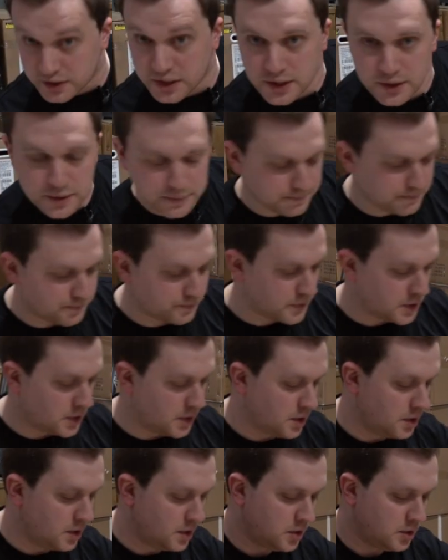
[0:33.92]
here,
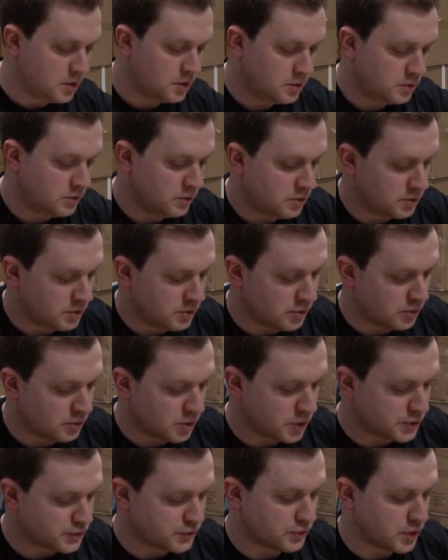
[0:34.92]

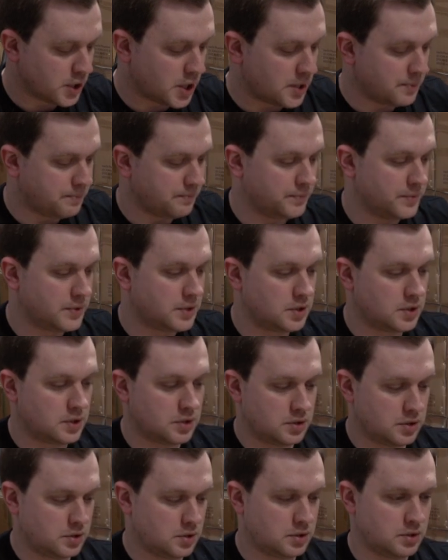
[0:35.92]
you've also got
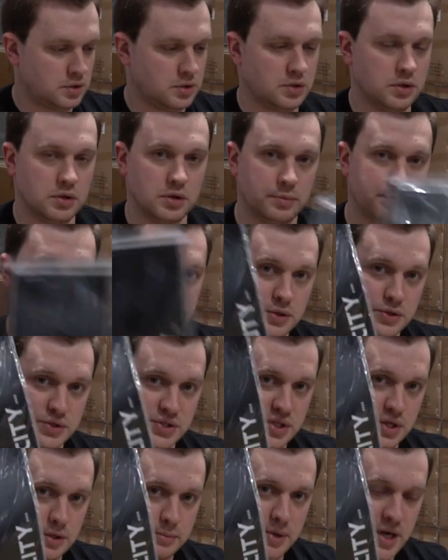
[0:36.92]
your Apollo
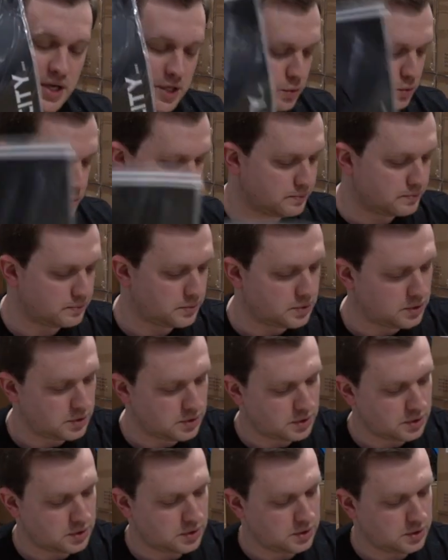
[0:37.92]
City manual,
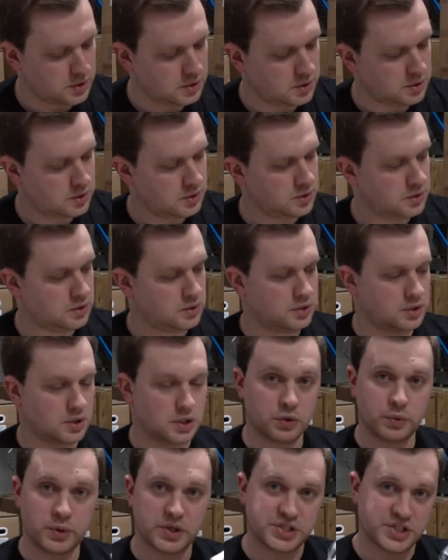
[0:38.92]

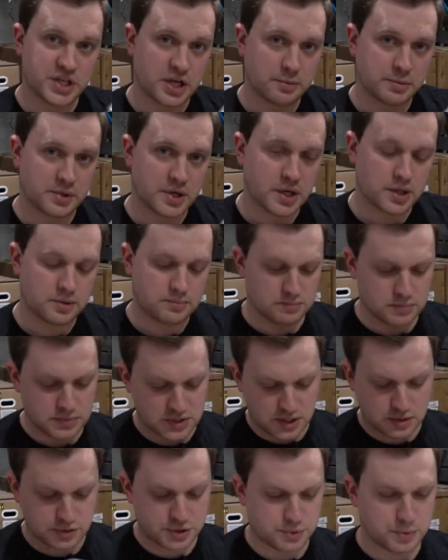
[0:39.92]
a quick setup guide
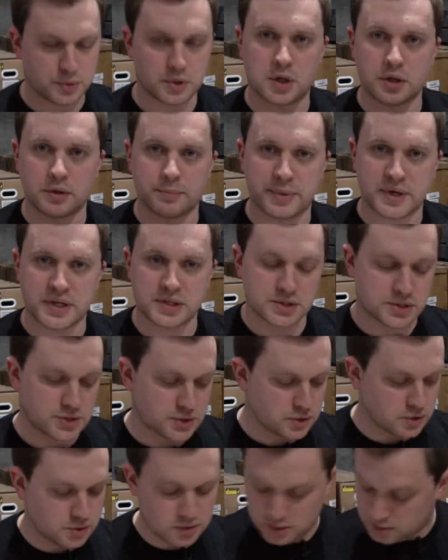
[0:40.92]
tells you what all the buttons
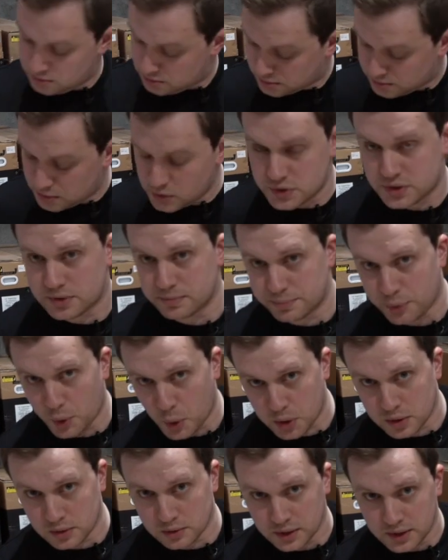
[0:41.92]
do. Most
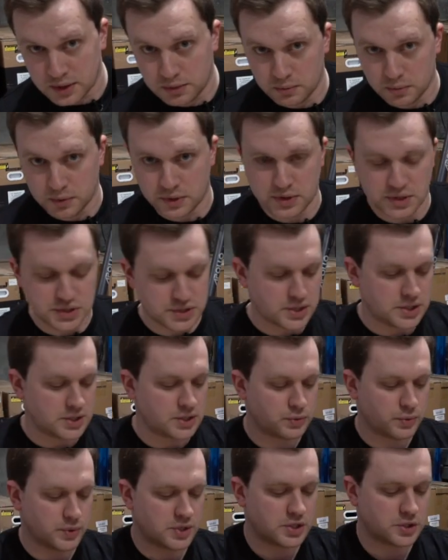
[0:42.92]
importantly, with the City
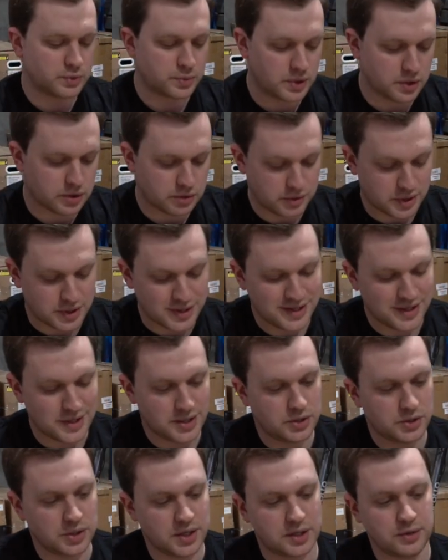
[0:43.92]
2023,
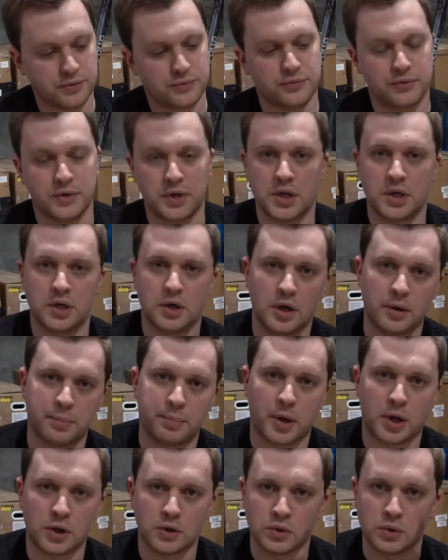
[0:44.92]
you get a free
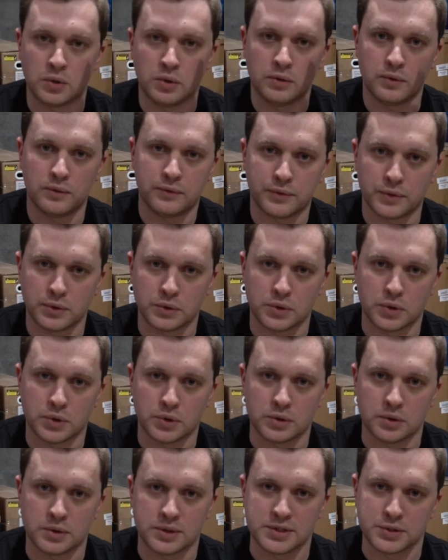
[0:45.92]
Apollo phone
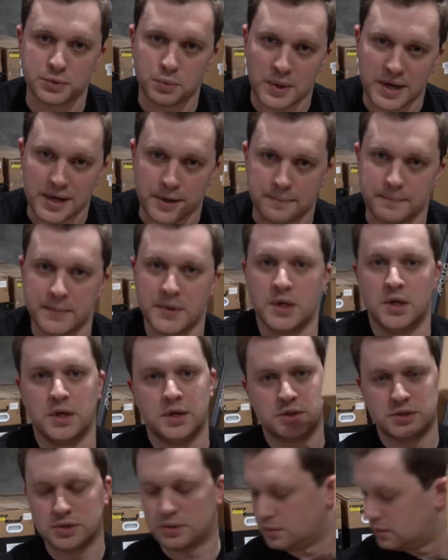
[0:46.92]
holder as well.
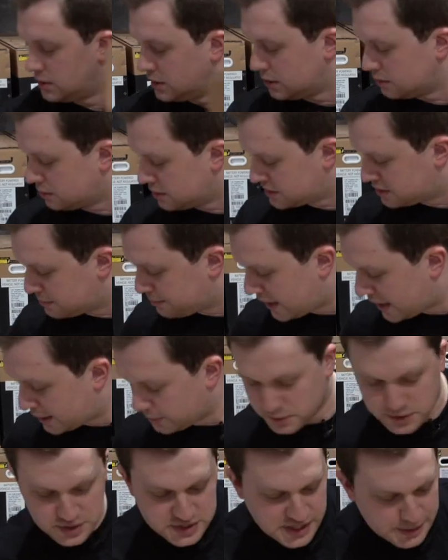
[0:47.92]
So you don't need to buy
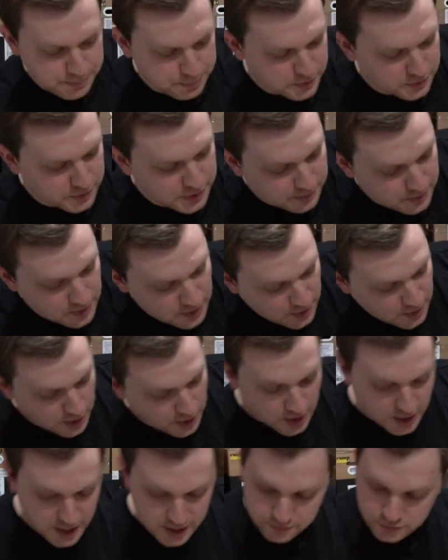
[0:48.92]
one separately.
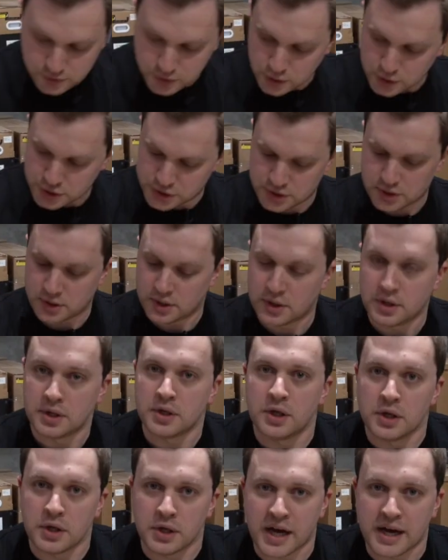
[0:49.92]
And of course,
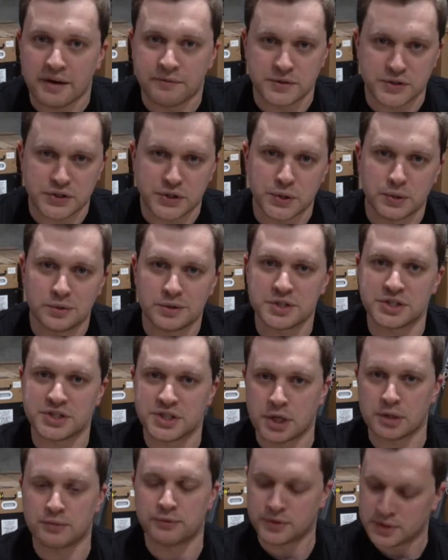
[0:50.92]
you have the scooter
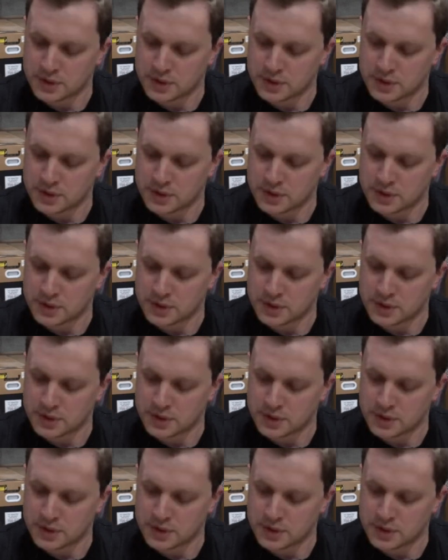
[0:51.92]
itself.